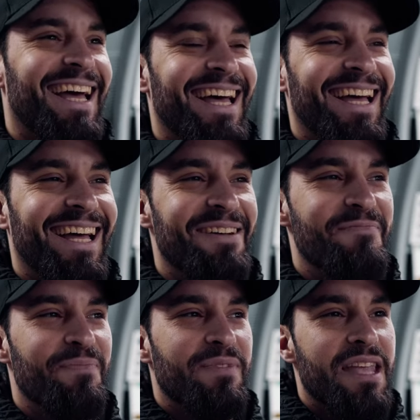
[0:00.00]
um,
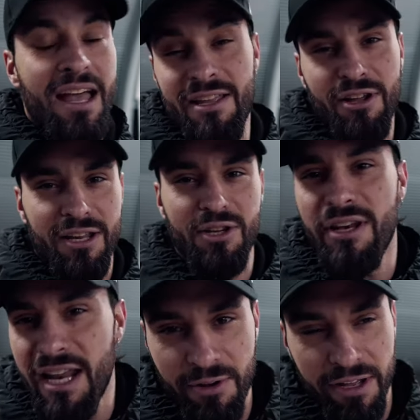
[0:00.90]
yeah, you can do
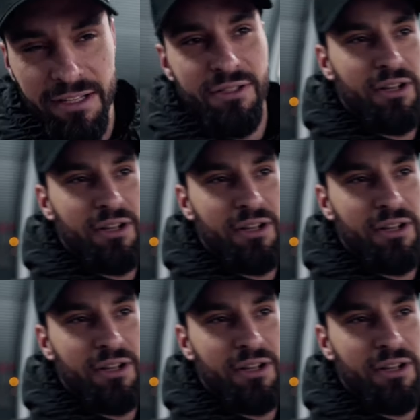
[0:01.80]
it anyway.